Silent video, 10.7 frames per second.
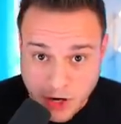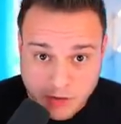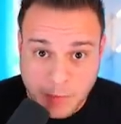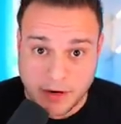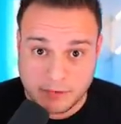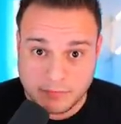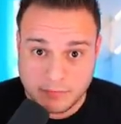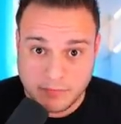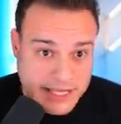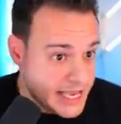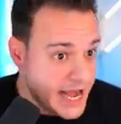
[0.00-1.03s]
No one cares about it.
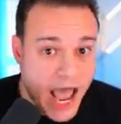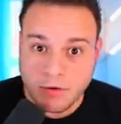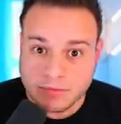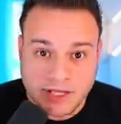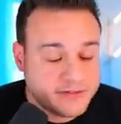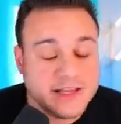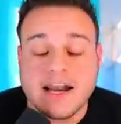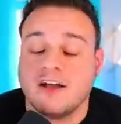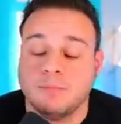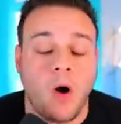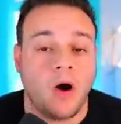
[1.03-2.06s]
Get out. Get to the
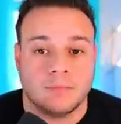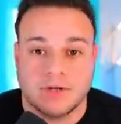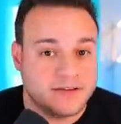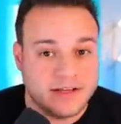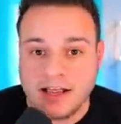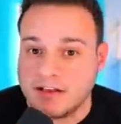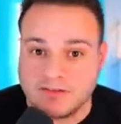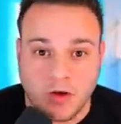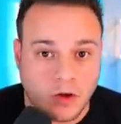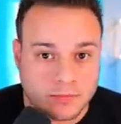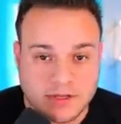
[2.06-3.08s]
next part. Get to the
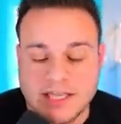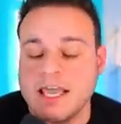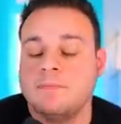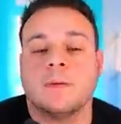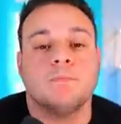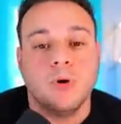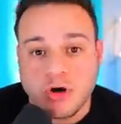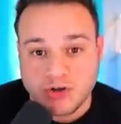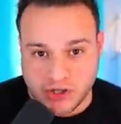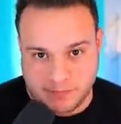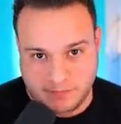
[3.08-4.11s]
next song. Keep it
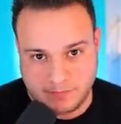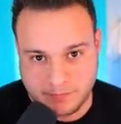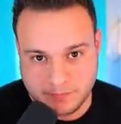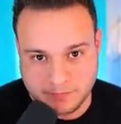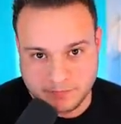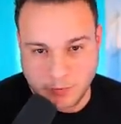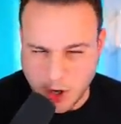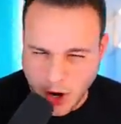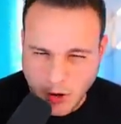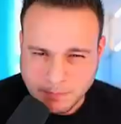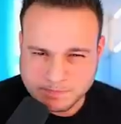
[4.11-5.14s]
pushing.
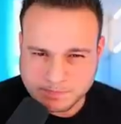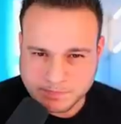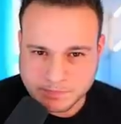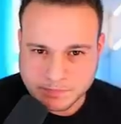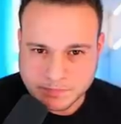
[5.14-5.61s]
You know.